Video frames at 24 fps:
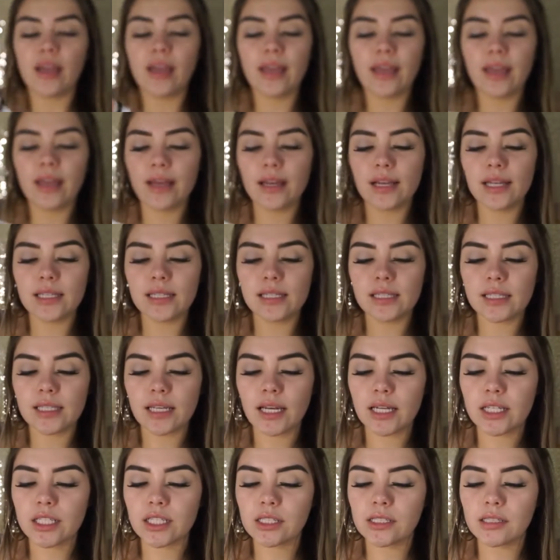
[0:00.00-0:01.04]
and
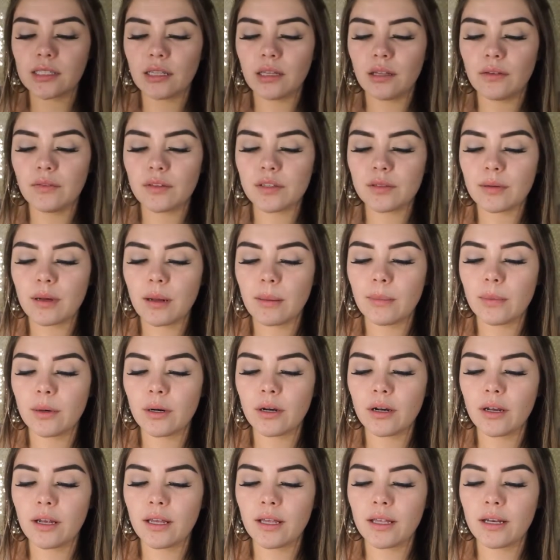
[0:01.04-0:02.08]
I just love this
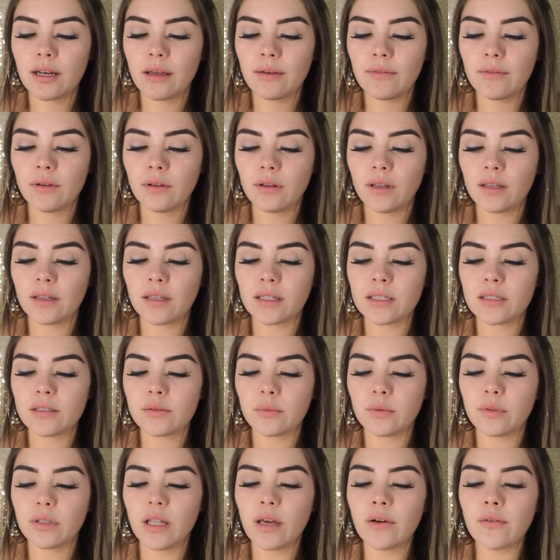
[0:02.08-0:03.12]
primer, and I feel like this
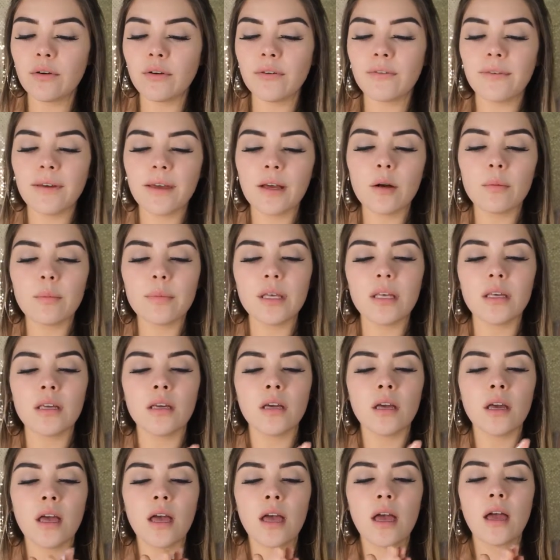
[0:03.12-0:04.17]
will never fail me
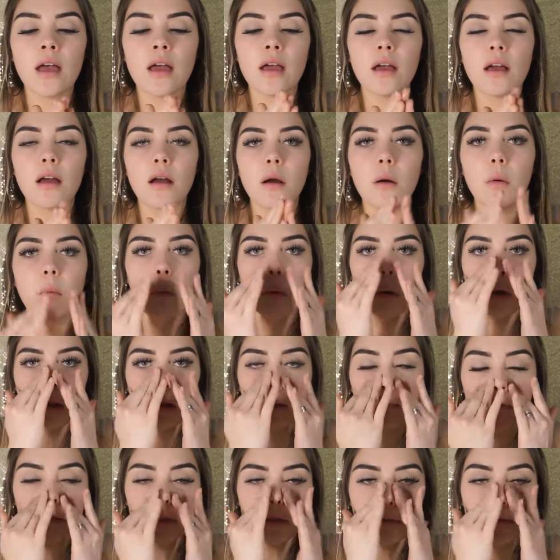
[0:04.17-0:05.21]
while
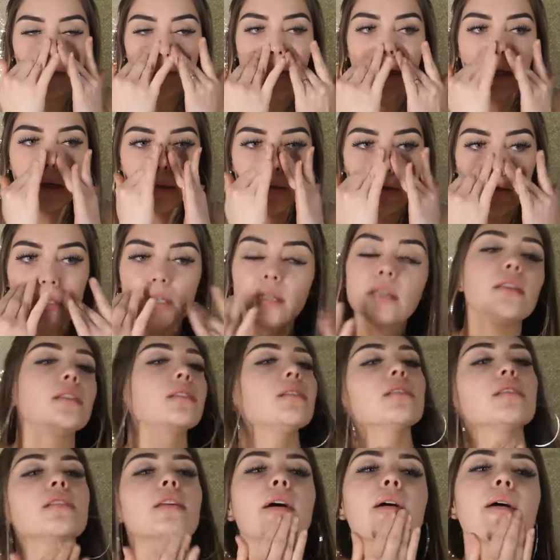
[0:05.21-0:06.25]
I'm doing
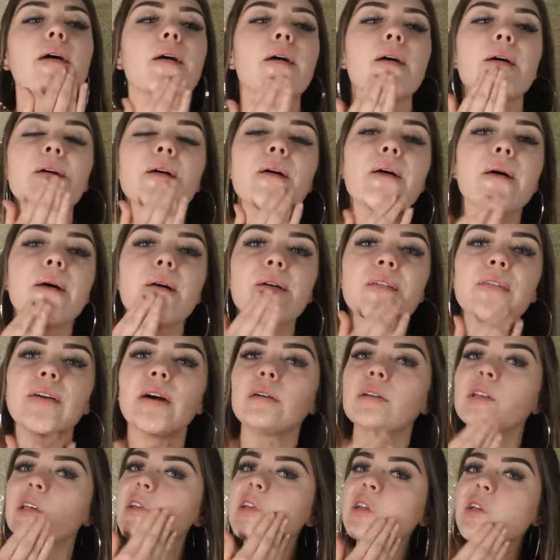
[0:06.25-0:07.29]
these
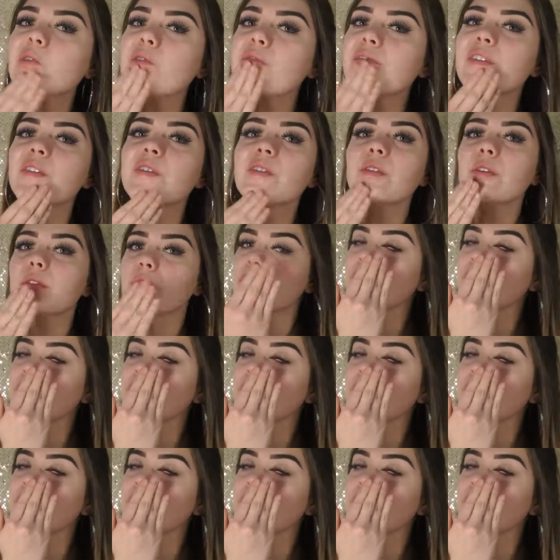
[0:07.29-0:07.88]
foundation reviews